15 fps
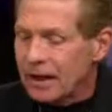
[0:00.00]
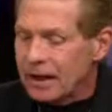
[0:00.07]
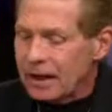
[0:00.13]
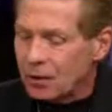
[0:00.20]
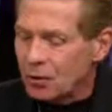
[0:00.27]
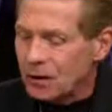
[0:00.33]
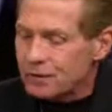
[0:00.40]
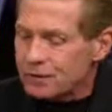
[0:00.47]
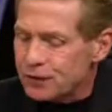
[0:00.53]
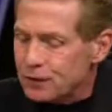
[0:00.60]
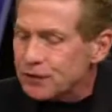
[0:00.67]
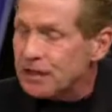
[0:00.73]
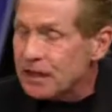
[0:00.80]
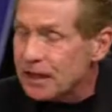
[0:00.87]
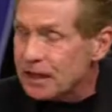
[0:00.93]
He went
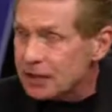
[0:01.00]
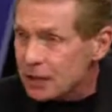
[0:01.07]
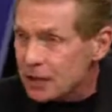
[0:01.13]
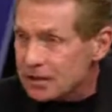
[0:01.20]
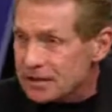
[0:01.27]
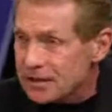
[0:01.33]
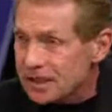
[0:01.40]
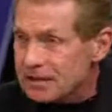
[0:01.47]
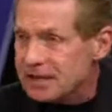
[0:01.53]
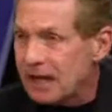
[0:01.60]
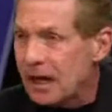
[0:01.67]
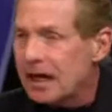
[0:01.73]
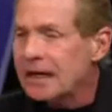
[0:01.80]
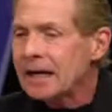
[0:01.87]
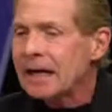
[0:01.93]
58 yards last
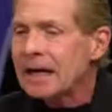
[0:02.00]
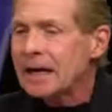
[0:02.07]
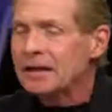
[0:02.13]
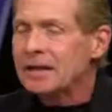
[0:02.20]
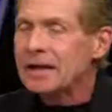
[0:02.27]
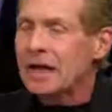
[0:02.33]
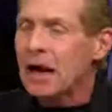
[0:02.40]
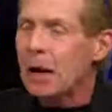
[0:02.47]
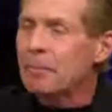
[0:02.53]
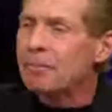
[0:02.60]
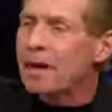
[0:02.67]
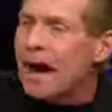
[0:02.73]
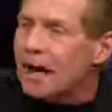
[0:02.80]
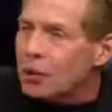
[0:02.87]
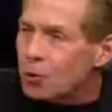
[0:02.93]
night, and then a
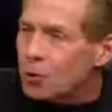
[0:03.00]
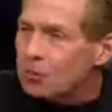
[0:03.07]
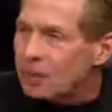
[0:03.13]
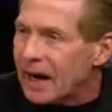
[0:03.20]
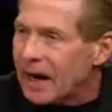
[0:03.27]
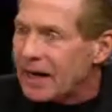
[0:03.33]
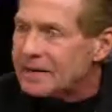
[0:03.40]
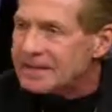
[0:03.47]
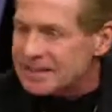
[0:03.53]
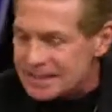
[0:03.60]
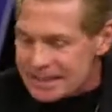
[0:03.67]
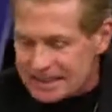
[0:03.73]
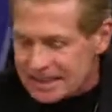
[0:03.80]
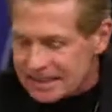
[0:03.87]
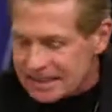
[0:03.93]
backward pass to
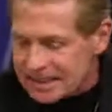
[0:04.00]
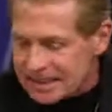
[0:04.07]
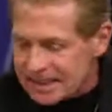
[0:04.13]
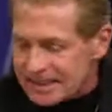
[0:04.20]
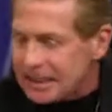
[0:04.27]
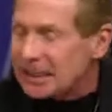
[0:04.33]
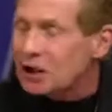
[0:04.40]
CD,